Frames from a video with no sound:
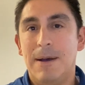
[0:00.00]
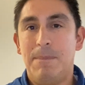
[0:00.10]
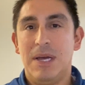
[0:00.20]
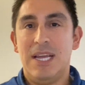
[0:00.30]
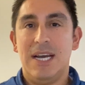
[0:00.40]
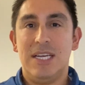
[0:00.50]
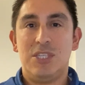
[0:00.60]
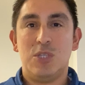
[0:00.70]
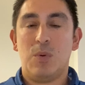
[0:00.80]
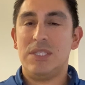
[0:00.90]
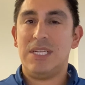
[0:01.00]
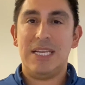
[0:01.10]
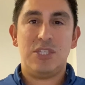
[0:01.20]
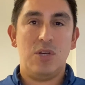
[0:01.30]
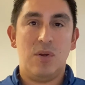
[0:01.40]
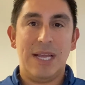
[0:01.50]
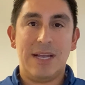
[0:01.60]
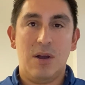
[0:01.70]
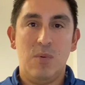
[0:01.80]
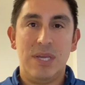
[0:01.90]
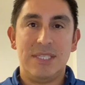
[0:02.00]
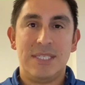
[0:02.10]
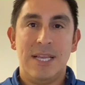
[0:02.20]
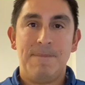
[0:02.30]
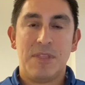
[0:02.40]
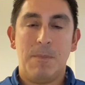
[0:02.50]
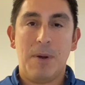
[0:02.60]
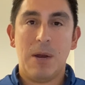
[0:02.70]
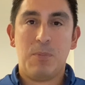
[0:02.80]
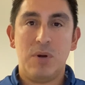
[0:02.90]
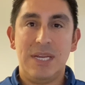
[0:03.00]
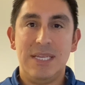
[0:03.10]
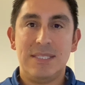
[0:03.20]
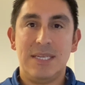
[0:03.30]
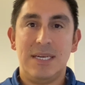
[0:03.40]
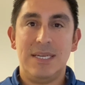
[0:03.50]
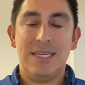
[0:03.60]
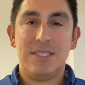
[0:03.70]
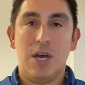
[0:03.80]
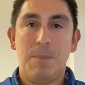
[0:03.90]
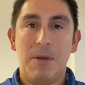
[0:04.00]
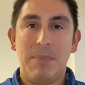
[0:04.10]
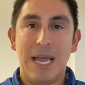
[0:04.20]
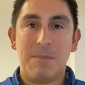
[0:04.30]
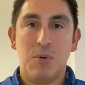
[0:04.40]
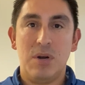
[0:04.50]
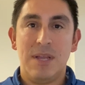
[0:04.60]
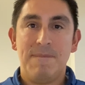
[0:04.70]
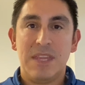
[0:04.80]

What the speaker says: But just want to let you know, like always, the PowerPoint is up on Blackboard.